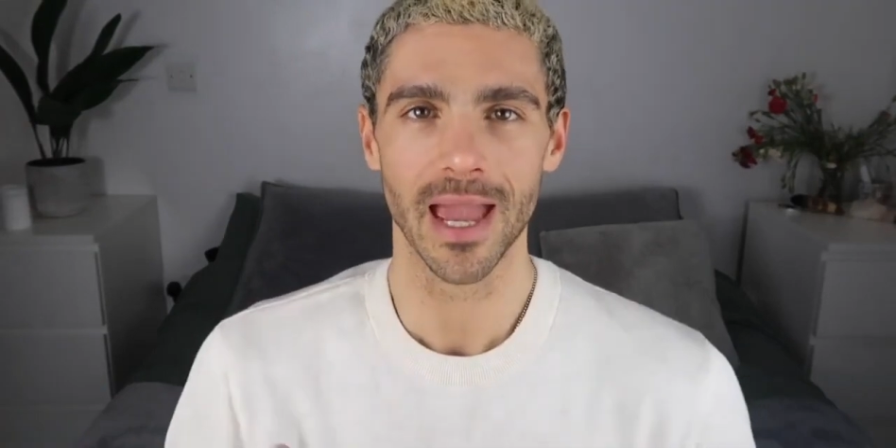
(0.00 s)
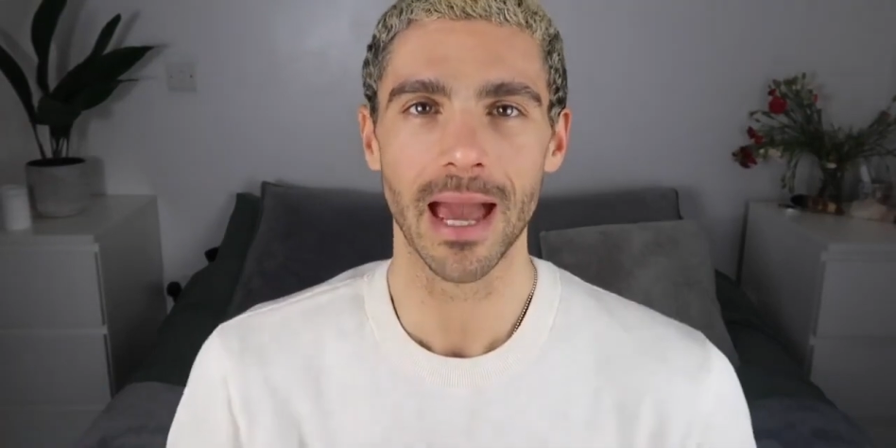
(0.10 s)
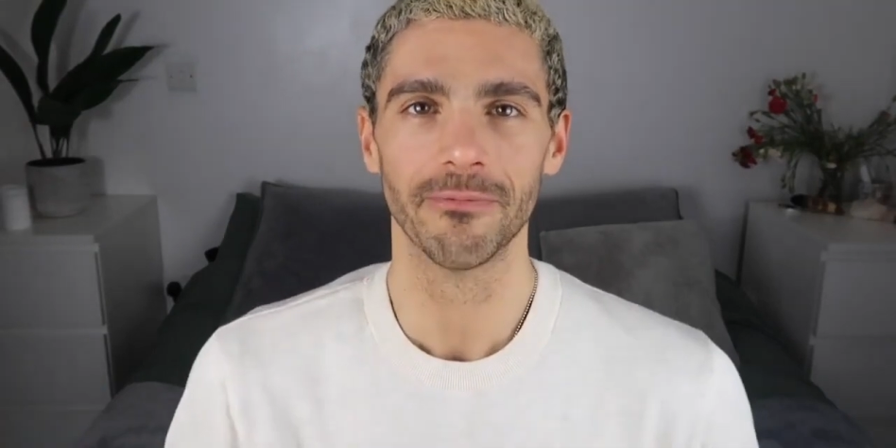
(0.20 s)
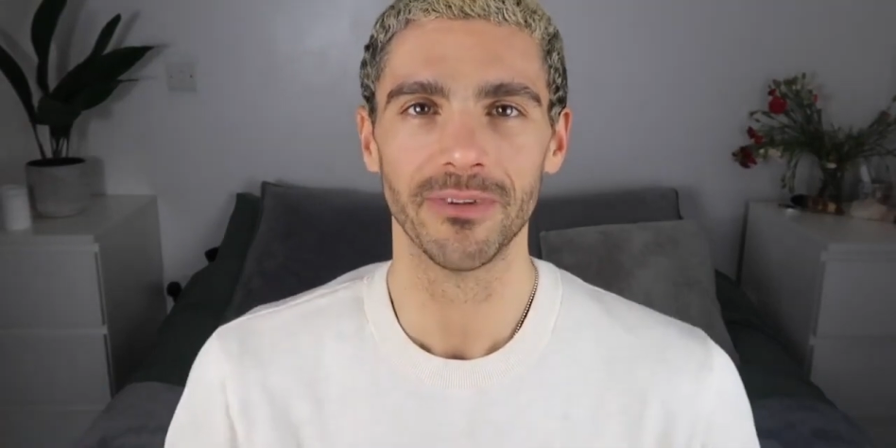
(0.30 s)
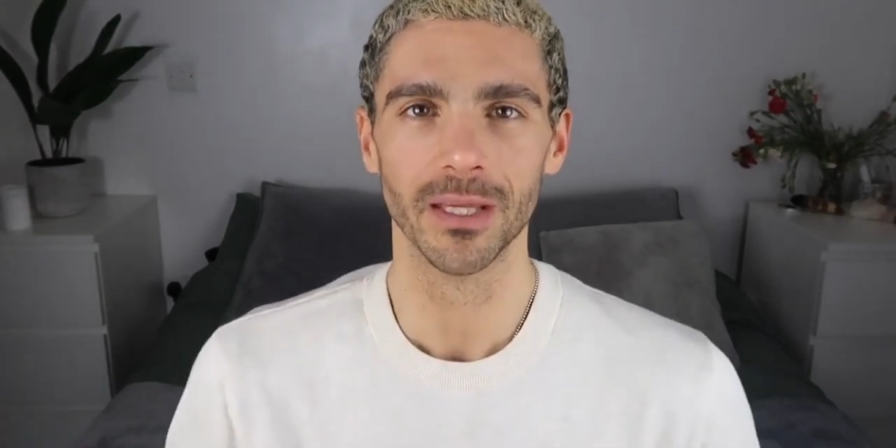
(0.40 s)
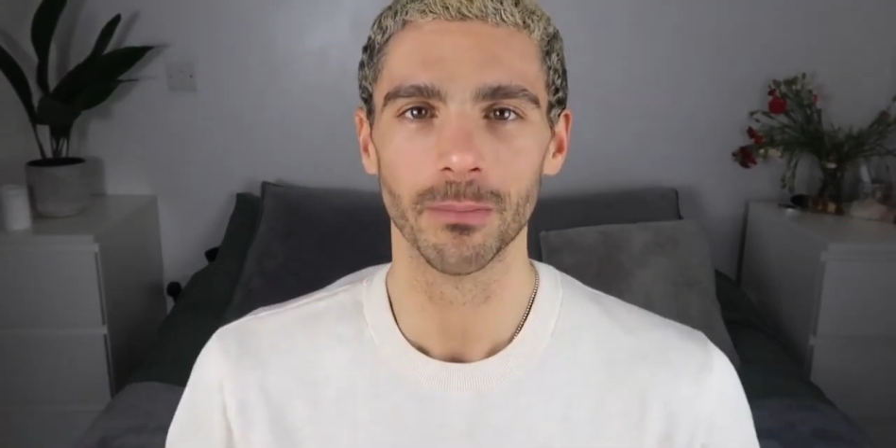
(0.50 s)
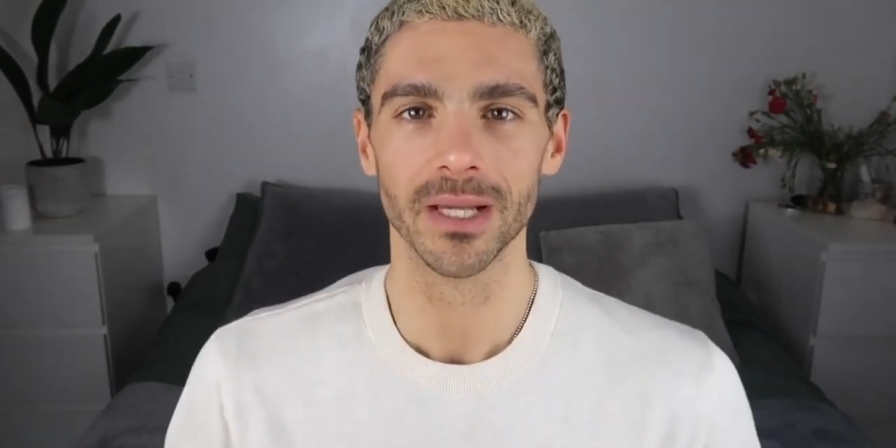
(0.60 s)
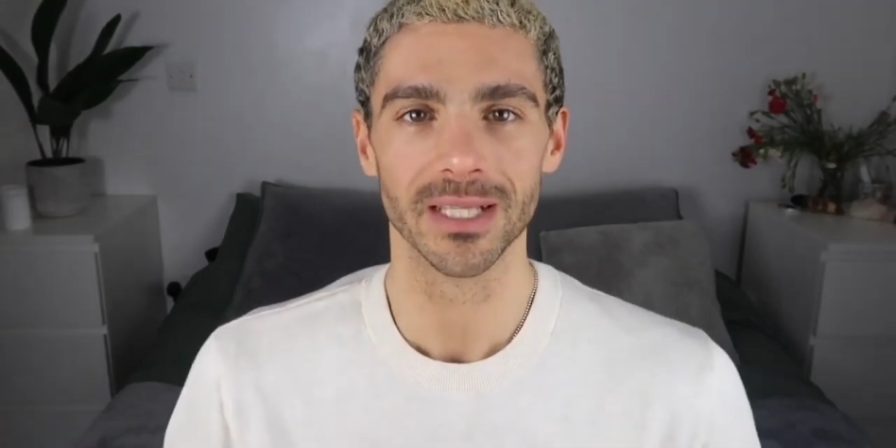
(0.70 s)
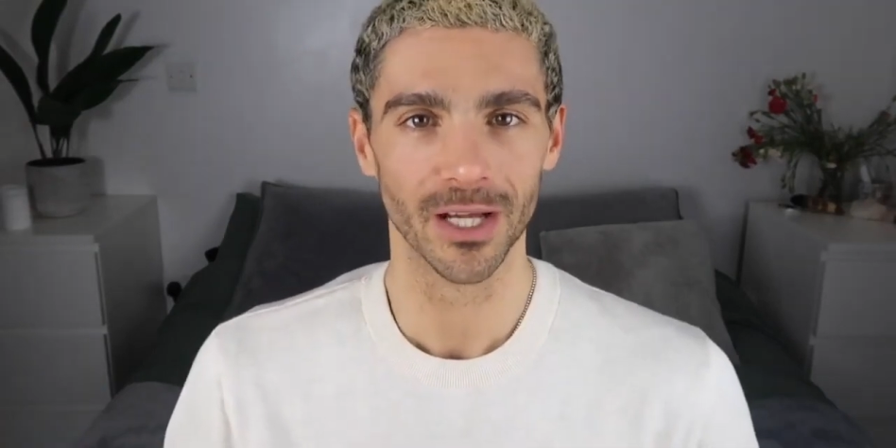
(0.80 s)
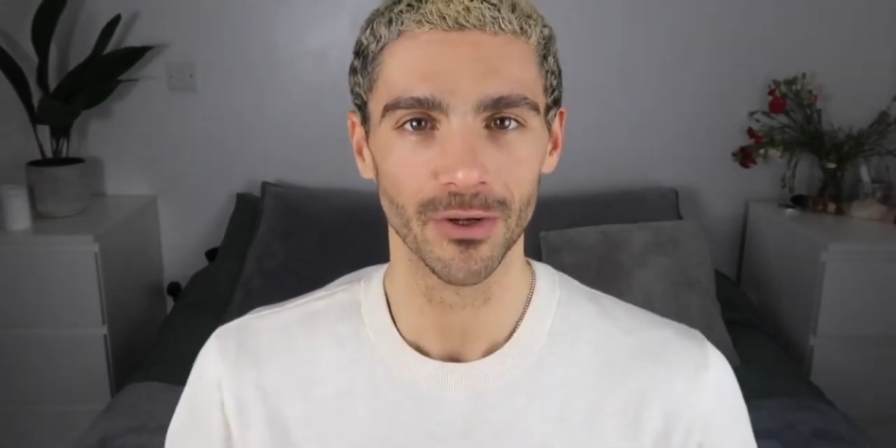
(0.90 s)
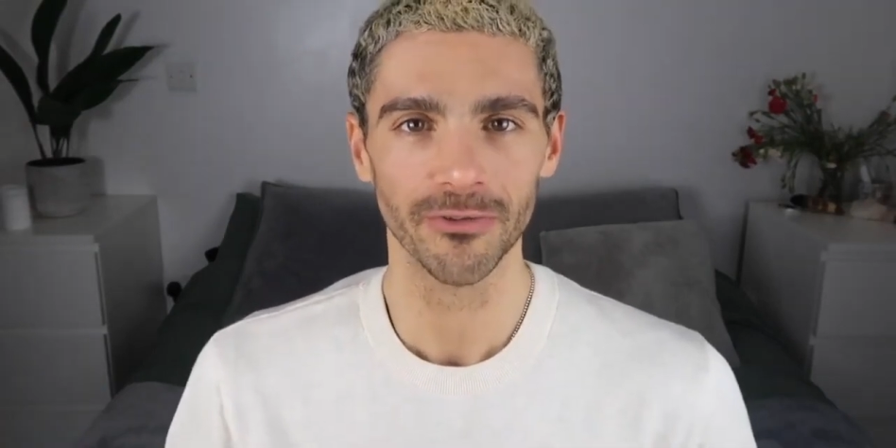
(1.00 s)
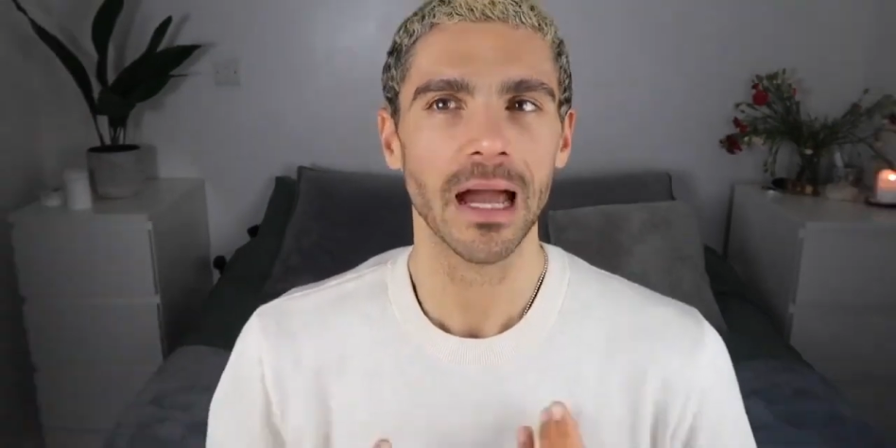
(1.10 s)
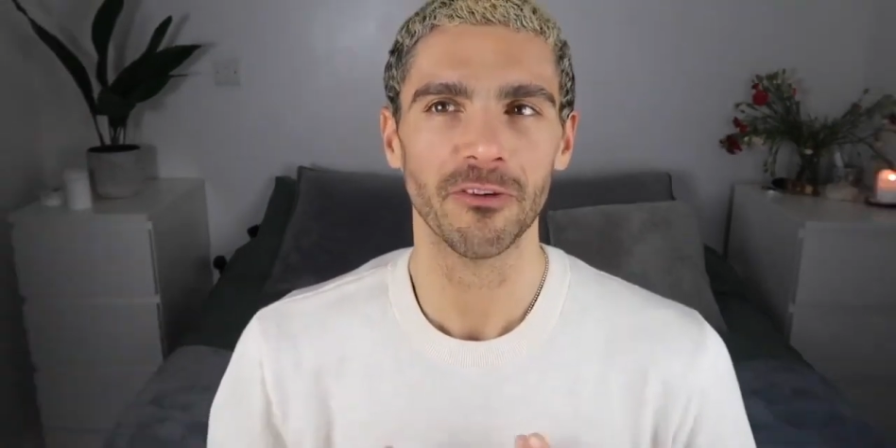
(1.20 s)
I am vegan myself.